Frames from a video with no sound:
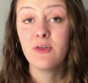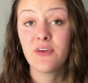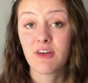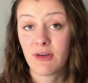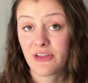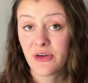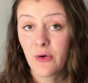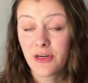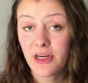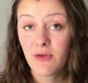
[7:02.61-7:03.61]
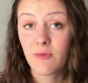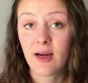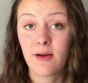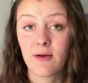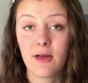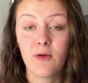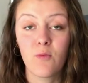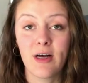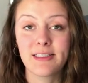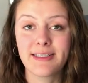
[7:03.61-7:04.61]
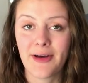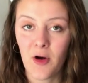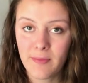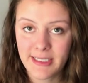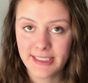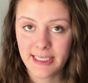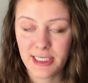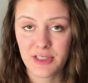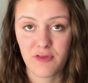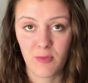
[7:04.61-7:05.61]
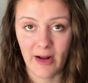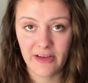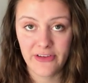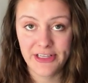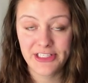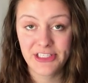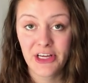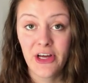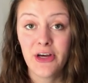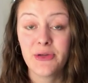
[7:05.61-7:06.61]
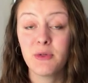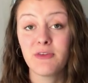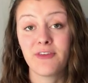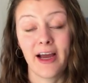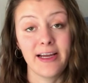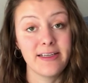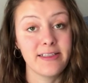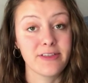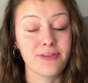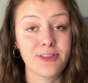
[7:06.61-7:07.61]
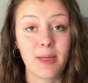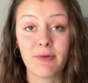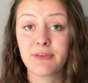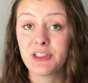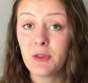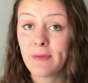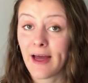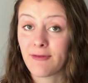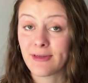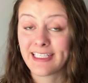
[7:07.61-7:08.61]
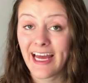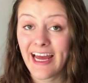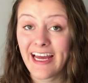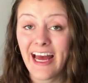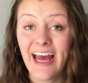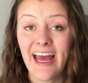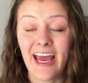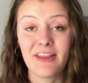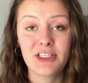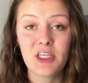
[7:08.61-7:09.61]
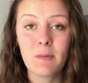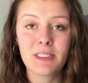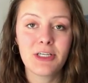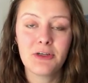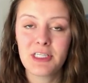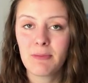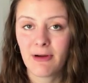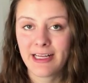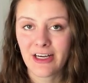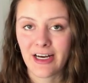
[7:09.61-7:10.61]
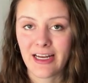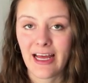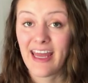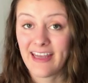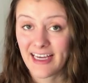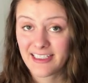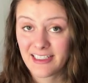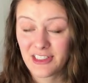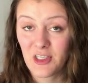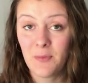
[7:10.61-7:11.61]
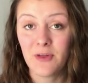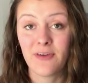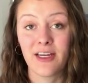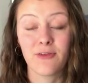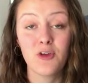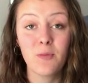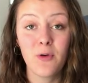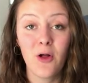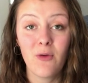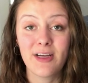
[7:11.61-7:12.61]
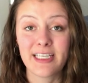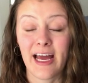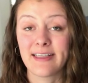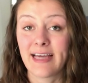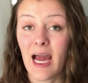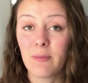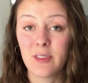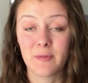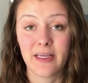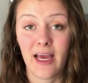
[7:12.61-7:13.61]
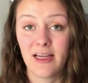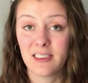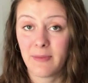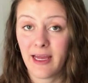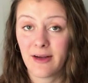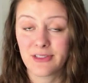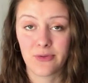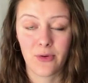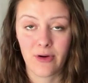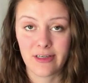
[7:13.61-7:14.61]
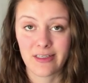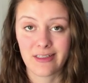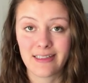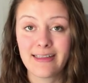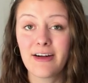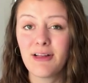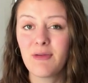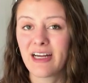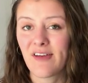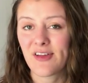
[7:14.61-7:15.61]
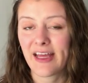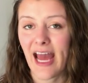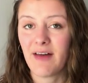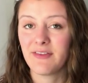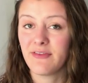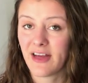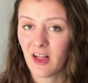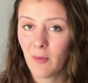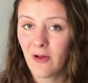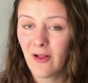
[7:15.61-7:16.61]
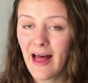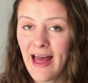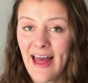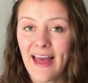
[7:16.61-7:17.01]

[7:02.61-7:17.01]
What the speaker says: Moving around the corner where it was the oatmeal station for breakfast, you'll find a different type of soup every day, and the soups are usually pretty good. And next to the soup, you'll find a fruit bowl which has apples, bananas, pears, or oranges, literally whatever they have available.